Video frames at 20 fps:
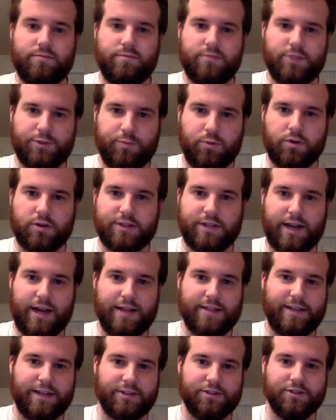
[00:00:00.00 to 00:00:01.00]
sports
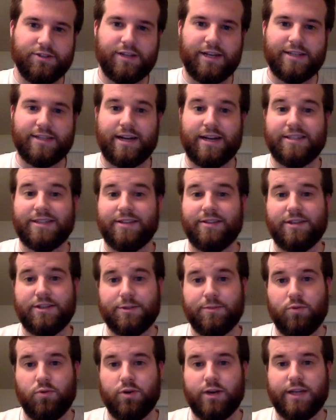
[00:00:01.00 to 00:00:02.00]
science, exercise science at
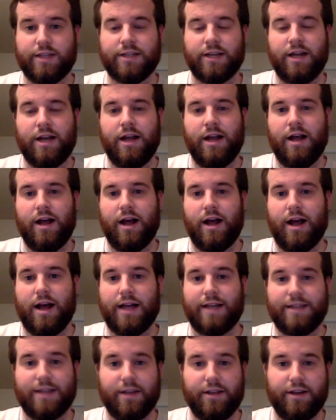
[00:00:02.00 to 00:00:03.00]
this point,
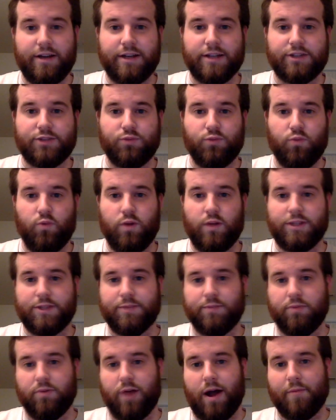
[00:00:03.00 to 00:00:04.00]
telling us what's
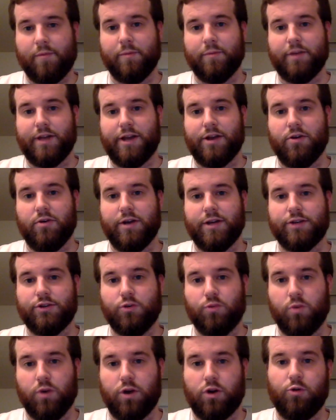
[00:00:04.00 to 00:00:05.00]
probably going
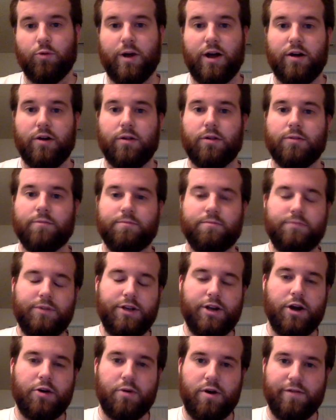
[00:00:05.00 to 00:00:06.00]
to work well,
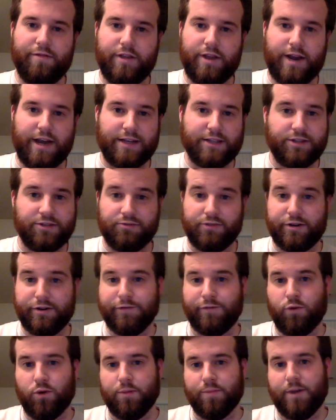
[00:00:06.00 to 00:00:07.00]
over the next 3
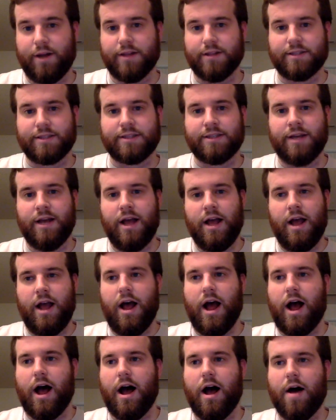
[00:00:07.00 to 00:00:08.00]
or 4 months.
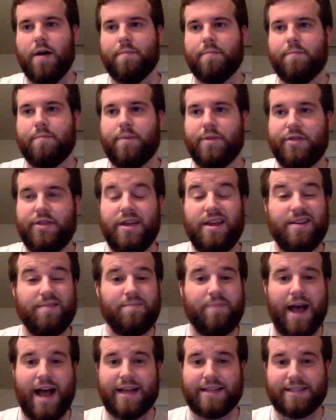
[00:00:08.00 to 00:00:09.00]
But
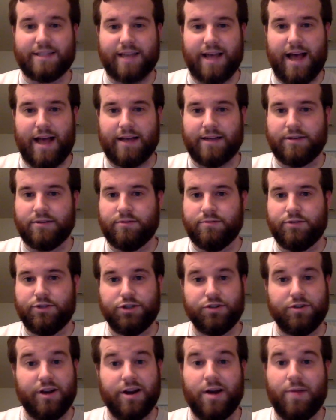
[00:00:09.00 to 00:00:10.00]
then past that,
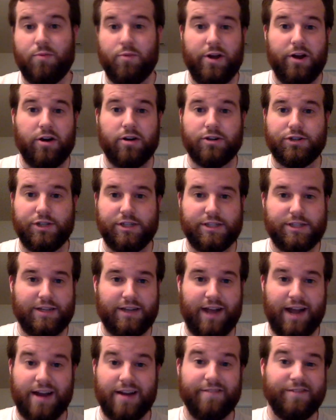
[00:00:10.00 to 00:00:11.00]
straight up, we are just
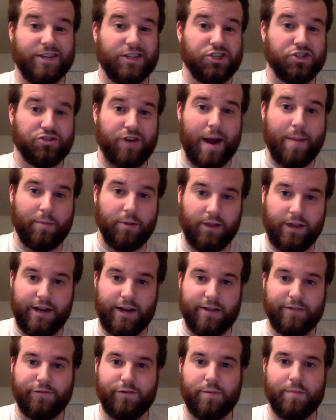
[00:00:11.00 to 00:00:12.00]
kind of
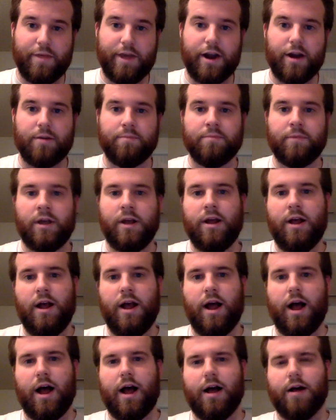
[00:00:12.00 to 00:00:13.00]
extrapolating from there.
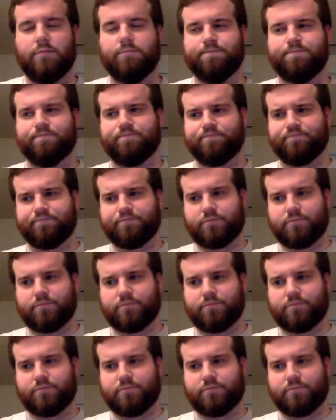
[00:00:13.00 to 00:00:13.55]
And